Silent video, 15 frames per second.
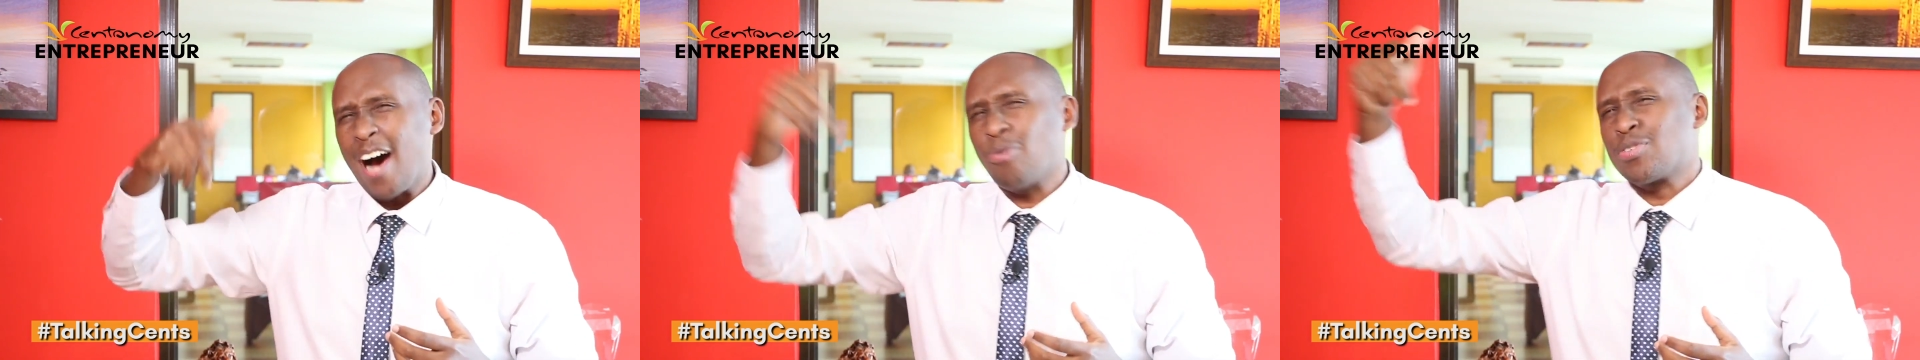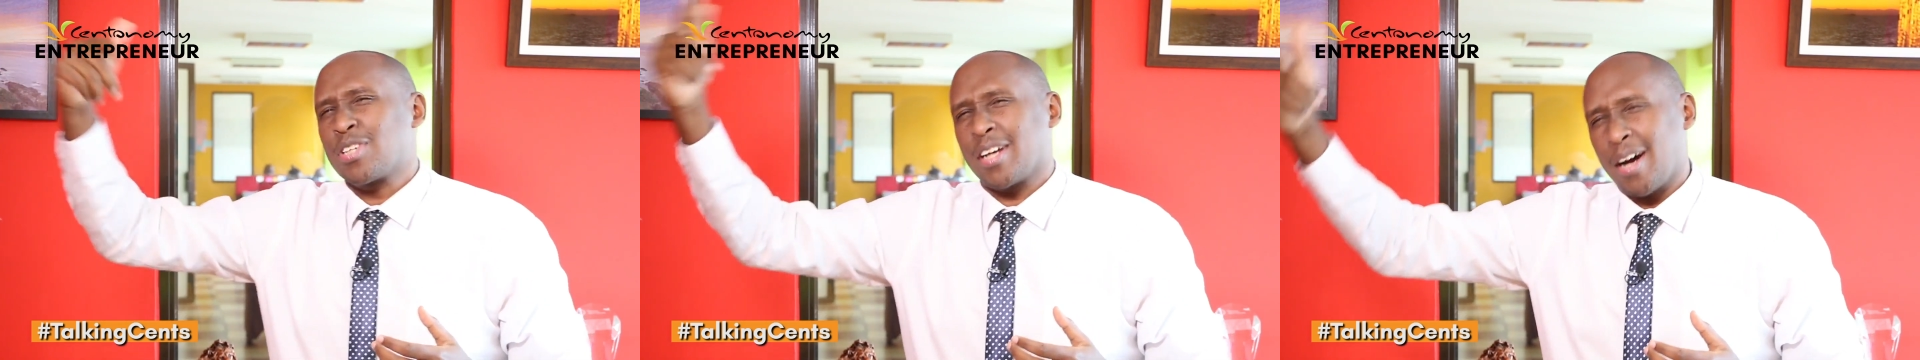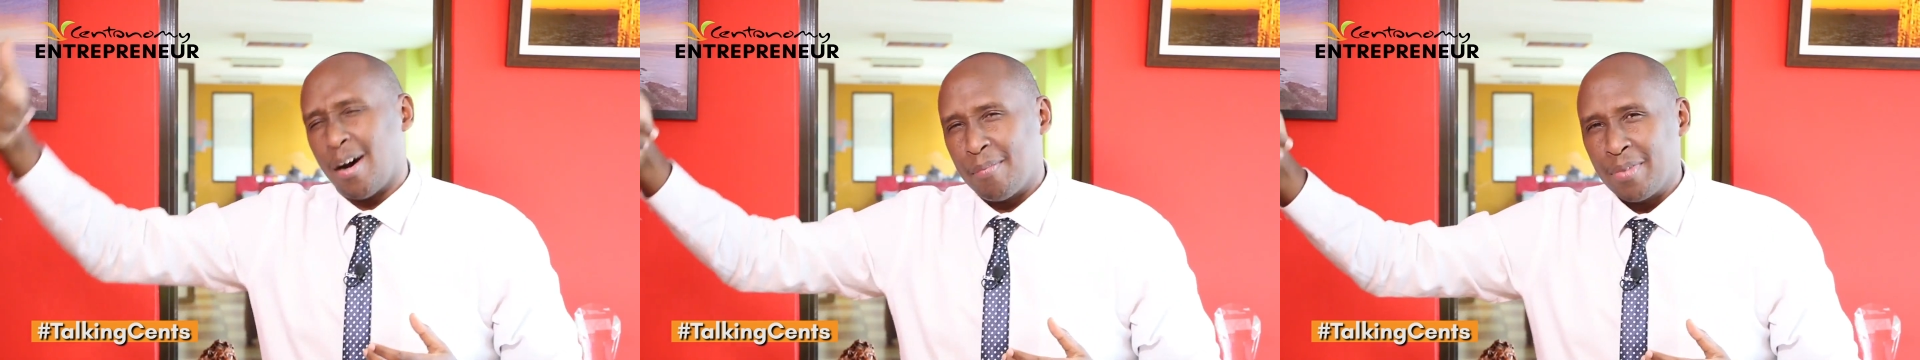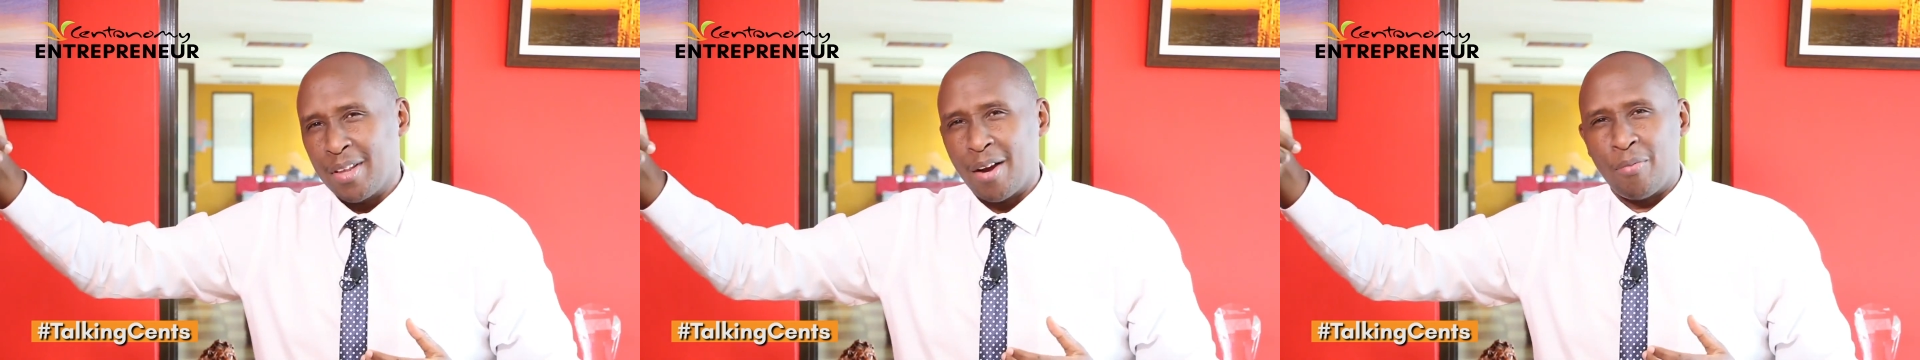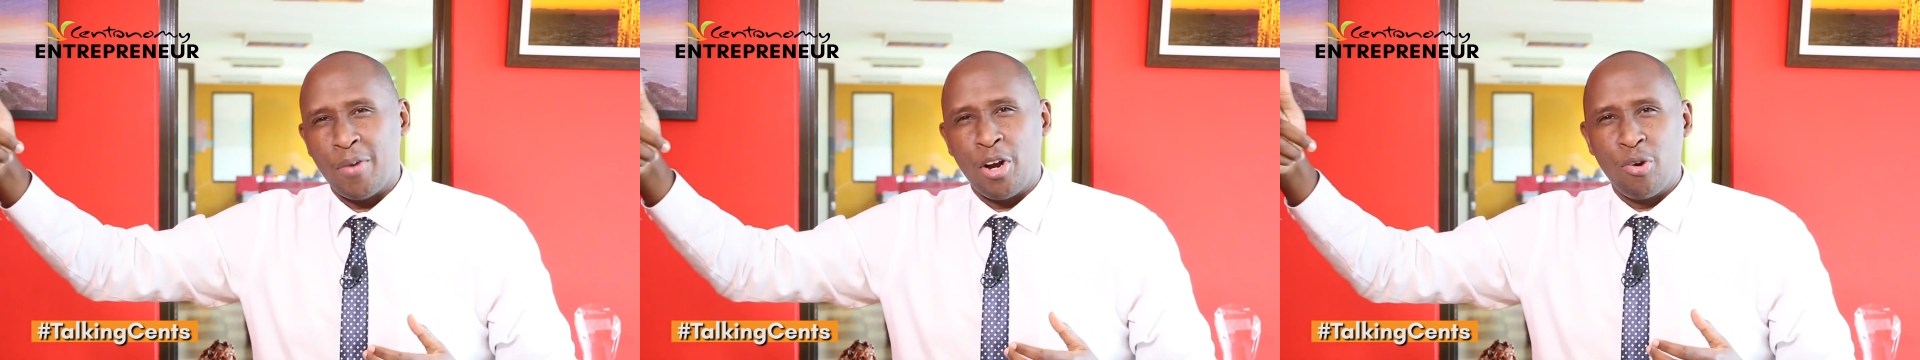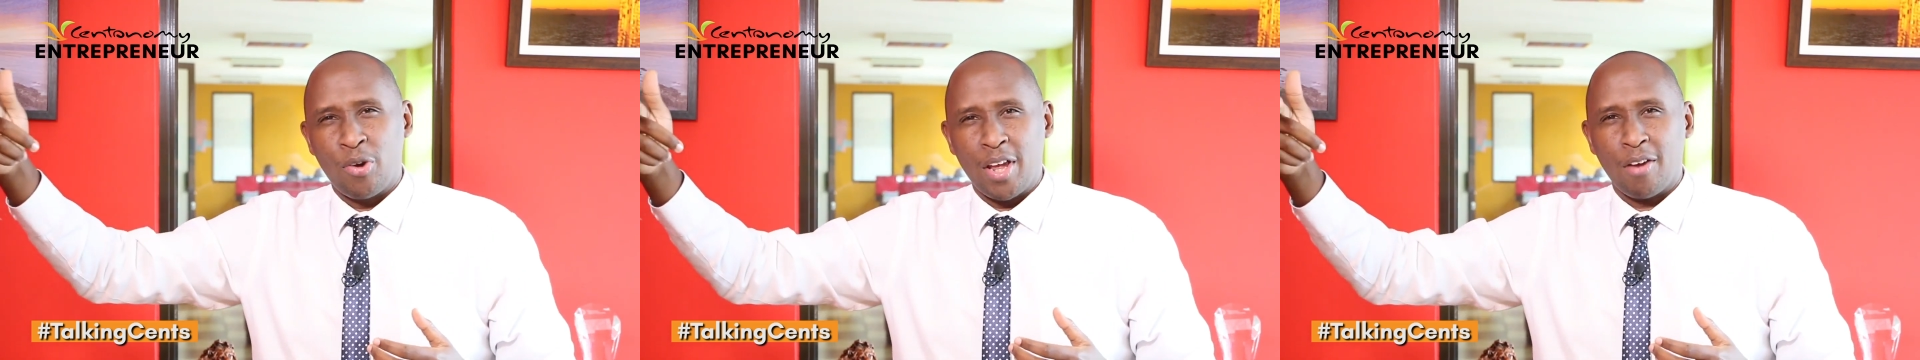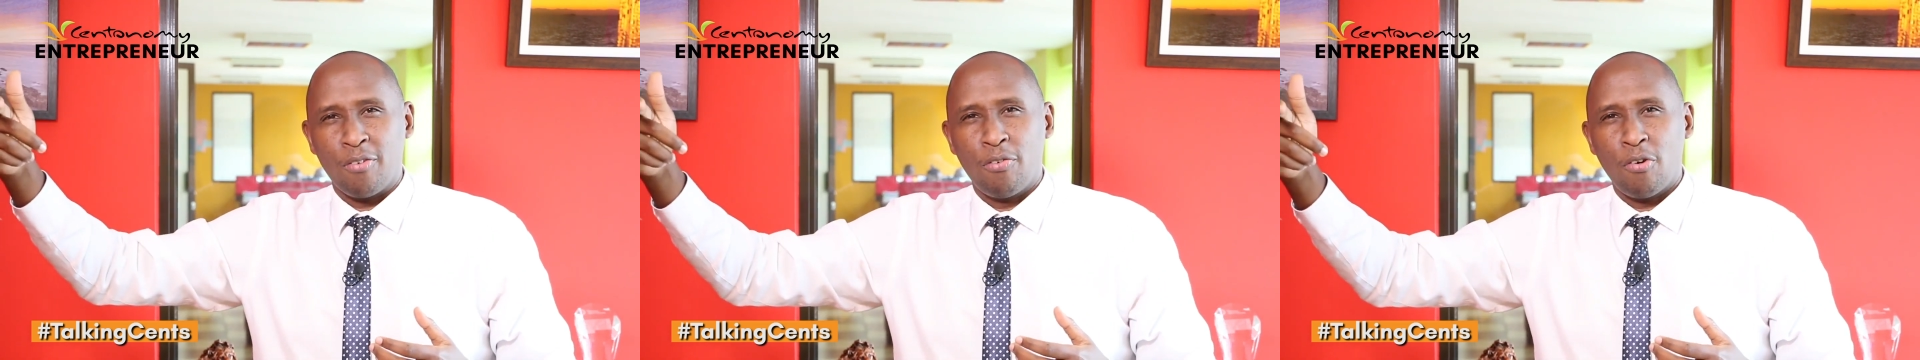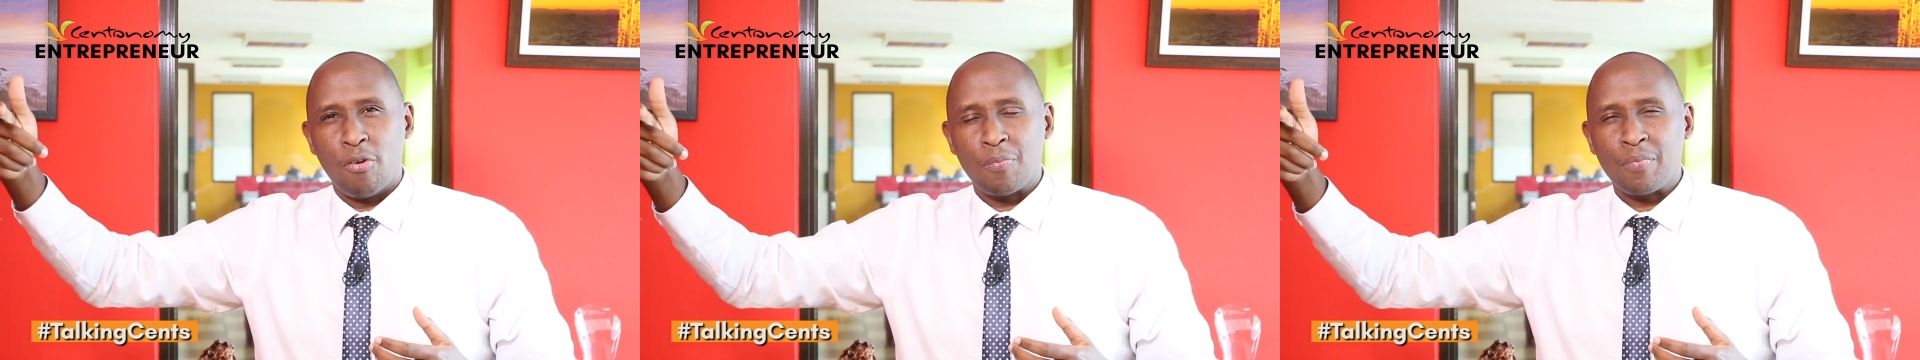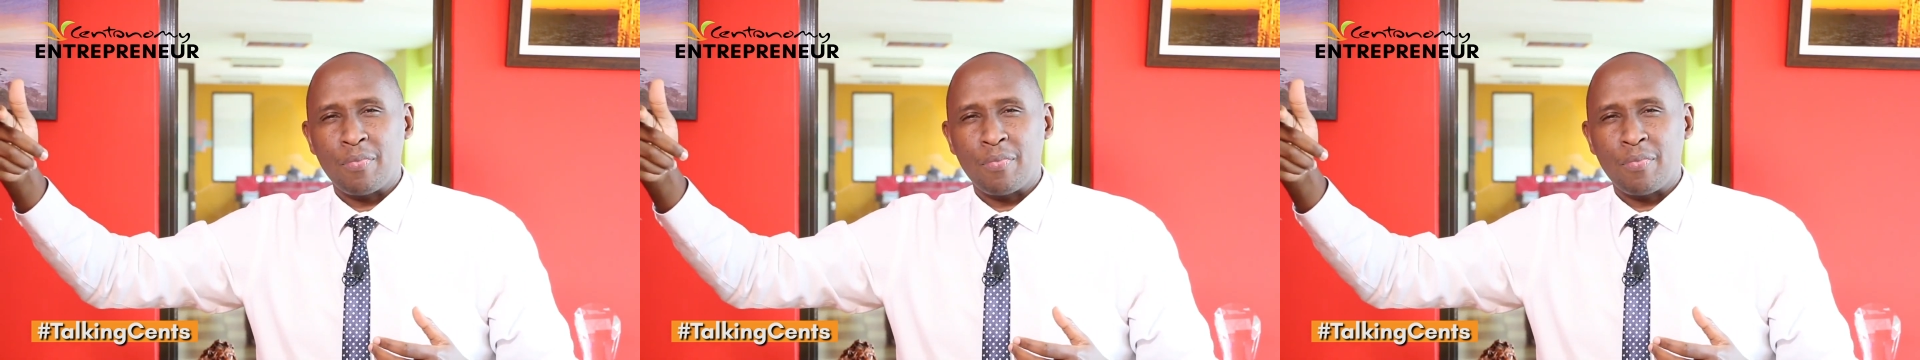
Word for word: outcome that we're looking for.